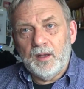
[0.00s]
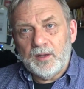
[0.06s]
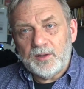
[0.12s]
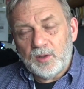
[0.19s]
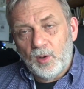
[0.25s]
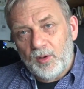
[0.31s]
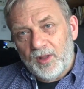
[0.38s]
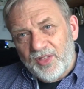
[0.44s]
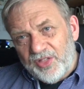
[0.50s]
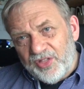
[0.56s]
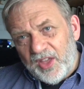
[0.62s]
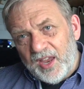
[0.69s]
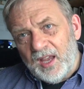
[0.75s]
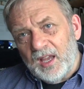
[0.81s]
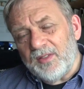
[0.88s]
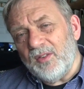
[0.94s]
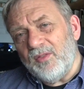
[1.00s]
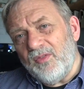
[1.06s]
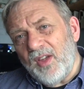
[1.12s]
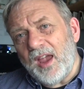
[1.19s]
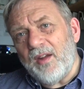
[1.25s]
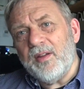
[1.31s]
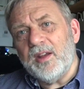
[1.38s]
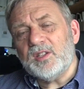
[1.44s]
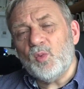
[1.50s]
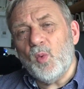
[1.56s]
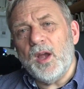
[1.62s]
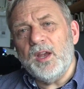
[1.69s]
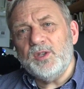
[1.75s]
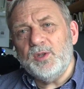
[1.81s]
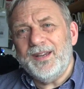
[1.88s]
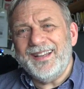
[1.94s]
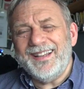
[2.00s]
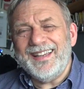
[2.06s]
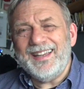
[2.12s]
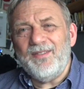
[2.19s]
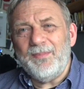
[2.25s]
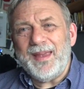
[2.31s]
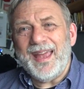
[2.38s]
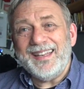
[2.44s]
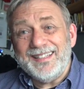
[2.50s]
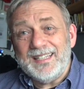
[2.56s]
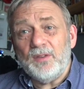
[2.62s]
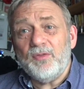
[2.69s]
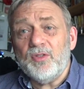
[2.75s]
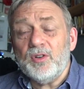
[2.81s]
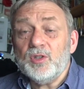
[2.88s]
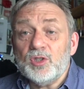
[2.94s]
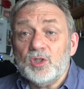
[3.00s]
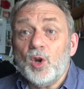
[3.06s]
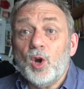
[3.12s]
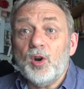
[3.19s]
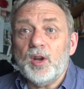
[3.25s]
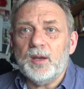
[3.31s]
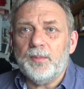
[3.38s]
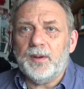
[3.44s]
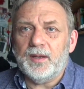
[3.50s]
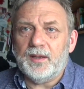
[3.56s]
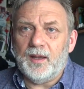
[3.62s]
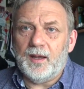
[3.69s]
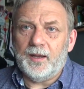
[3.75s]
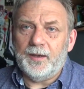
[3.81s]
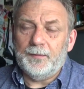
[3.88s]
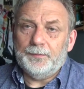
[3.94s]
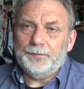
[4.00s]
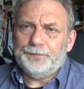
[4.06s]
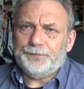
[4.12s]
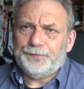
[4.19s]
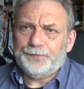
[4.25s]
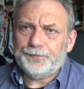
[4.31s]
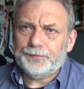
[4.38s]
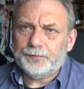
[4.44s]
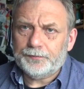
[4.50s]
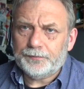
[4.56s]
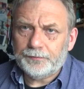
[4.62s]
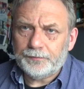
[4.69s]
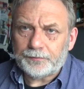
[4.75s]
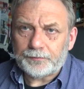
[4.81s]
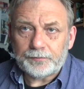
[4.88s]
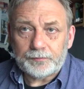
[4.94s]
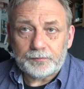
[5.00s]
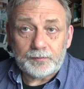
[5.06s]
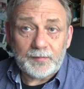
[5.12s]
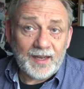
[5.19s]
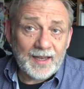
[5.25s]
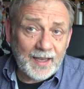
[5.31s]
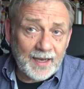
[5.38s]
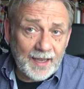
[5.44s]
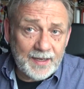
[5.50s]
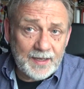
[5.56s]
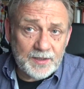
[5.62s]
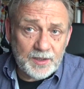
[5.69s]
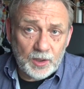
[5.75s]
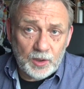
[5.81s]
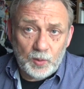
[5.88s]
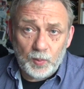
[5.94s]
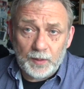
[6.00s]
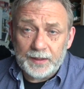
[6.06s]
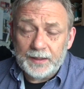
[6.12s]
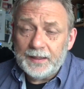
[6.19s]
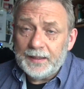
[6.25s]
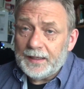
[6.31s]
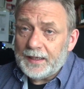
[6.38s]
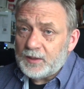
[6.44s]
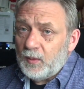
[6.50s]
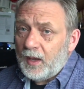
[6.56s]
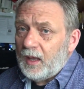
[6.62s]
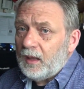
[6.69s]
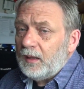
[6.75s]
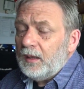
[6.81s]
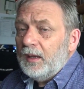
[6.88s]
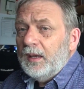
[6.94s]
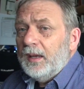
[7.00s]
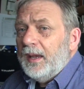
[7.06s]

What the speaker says: So think of the various ways you can give me a different story about a garden. Gliding is a good one as well.